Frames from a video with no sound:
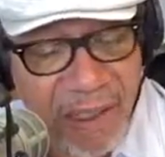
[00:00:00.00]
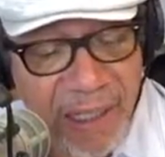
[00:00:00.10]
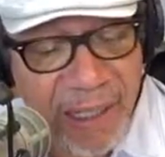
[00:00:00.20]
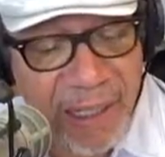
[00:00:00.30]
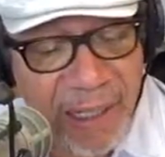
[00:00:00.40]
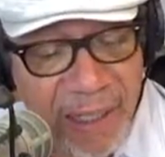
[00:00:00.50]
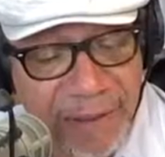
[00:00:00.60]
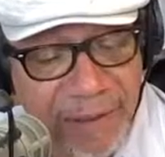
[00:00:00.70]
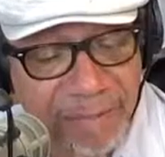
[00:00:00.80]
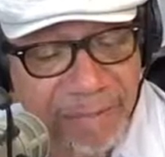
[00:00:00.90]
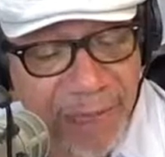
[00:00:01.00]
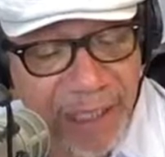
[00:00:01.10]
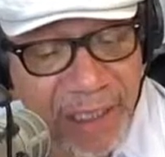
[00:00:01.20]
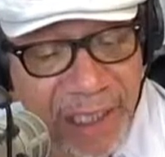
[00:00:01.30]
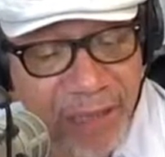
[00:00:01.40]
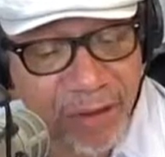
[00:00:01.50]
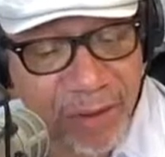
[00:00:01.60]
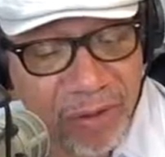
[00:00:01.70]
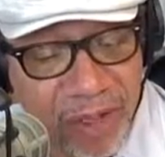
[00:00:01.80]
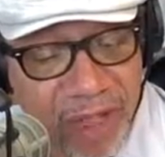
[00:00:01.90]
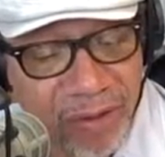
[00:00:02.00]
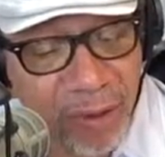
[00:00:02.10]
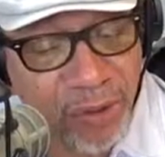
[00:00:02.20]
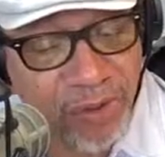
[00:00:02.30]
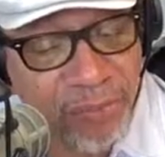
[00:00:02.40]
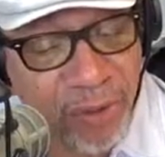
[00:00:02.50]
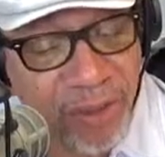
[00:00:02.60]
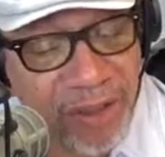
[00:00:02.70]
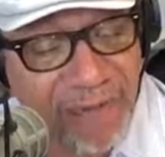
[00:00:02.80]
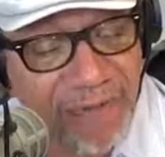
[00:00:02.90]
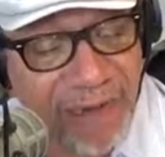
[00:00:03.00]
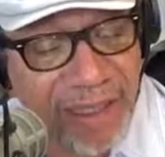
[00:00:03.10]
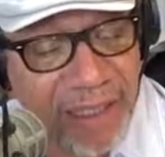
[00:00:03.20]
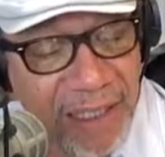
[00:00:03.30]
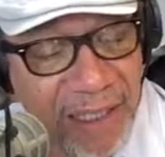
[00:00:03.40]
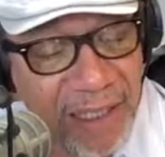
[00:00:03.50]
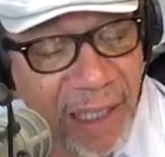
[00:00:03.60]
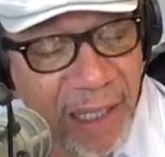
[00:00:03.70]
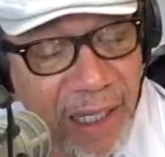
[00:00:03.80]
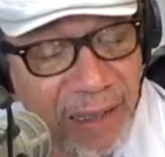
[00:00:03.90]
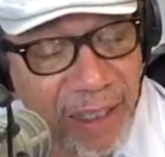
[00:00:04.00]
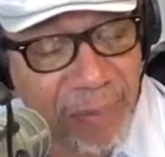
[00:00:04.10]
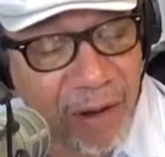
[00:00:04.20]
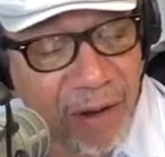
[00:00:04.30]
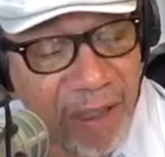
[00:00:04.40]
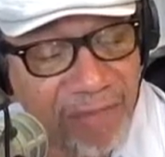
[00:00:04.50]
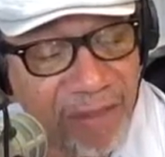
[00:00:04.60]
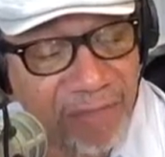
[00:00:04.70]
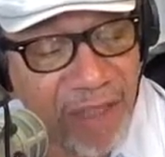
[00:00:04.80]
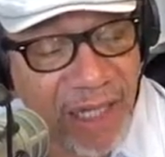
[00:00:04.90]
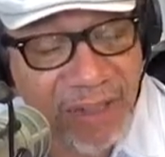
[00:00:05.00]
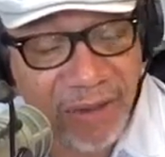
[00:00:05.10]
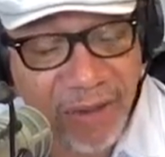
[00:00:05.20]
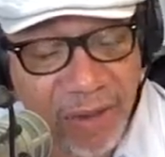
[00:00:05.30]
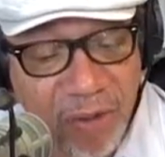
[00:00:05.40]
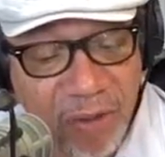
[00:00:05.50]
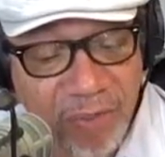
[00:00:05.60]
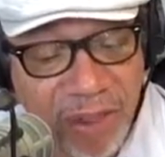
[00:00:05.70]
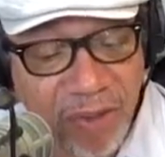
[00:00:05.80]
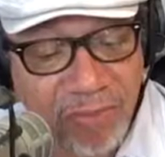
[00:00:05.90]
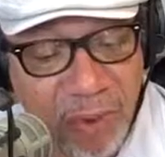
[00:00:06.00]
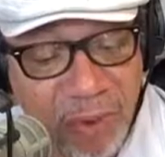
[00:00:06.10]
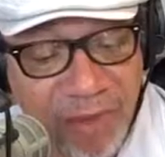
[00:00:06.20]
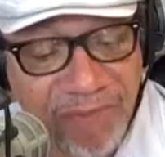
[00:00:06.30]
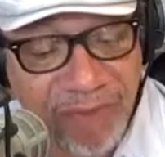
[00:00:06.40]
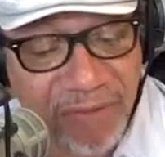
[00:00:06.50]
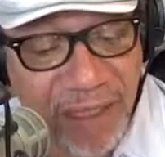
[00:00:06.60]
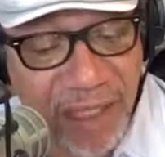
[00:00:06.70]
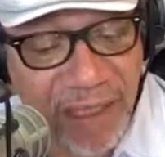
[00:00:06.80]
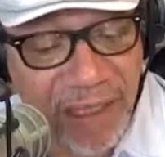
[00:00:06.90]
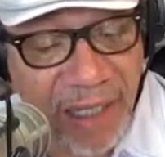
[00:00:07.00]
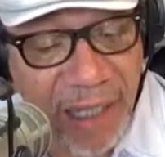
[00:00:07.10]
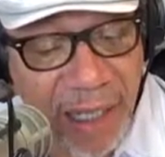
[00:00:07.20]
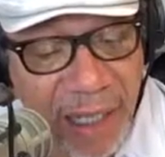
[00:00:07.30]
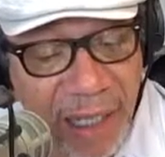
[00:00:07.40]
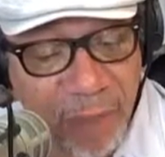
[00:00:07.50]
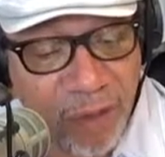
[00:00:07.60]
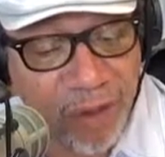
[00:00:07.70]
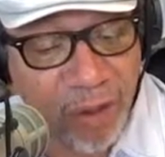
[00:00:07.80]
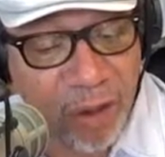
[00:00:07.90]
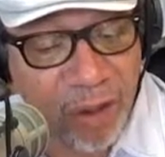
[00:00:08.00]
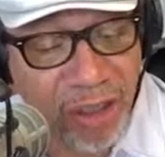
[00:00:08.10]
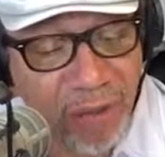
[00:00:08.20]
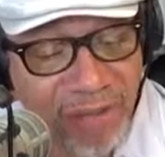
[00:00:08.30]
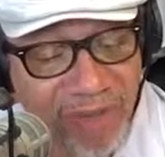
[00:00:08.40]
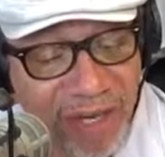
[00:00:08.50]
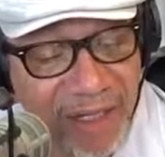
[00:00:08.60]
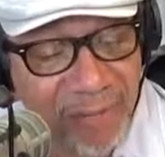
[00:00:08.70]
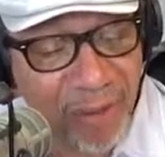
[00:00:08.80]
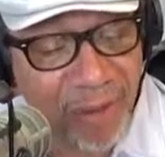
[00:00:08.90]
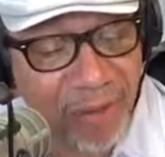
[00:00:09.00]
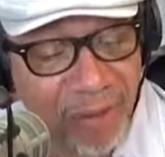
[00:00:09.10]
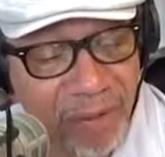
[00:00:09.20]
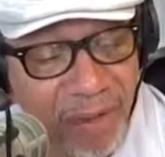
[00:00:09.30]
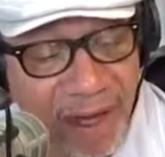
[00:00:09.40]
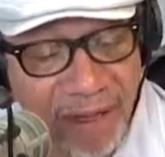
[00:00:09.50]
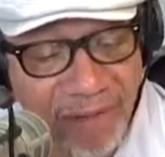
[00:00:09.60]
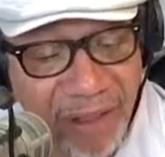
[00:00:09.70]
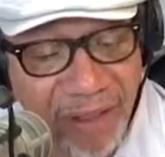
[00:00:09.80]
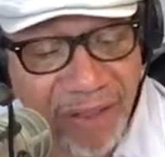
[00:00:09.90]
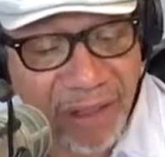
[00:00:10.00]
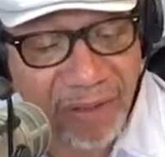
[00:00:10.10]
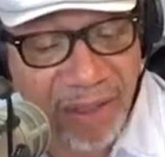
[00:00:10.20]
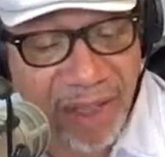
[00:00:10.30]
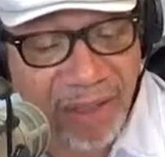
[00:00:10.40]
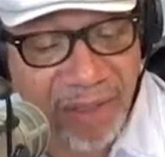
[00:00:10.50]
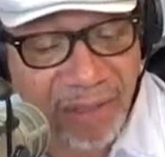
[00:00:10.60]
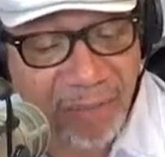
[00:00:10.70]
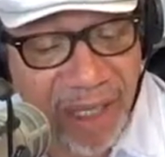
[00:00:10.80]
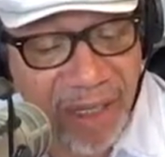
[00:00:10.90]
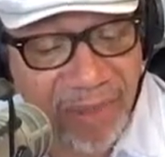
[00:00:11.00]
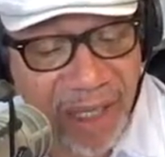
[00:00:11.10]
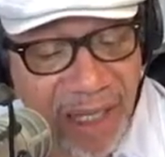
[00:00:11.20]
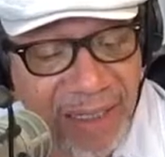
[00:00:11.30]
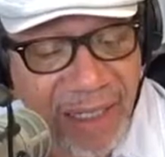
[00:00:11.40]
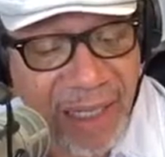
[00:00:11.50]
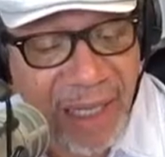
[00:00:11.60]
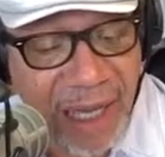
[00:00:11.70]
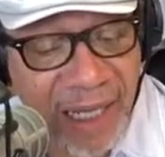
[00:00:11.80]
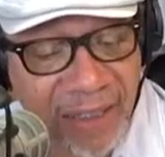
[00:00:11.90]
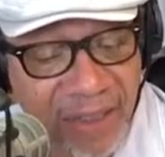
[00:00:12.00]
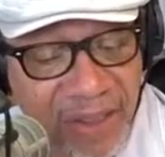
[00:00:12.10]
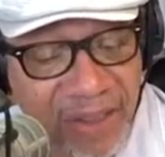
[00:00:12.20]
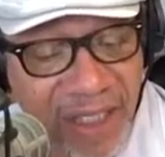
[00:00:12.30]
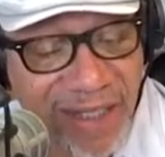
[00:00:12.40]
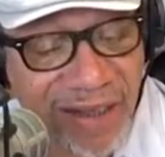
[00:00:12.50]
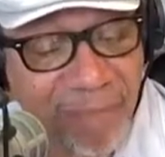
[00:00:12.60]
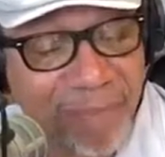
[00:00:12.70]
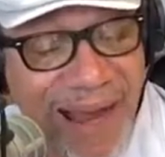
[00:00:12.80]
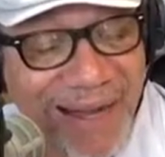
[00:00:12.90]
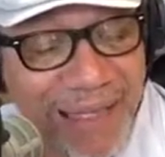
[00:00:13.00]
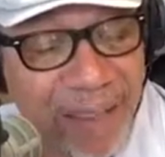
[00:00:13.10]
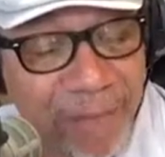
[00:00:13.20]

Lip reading: The Atlanta Journal-Constitution reported that Frankie Gephardt, 59 years old, Bill Moore, 58, were charged with felony murder, aggravated assault, aggravated battery, and concealing a body.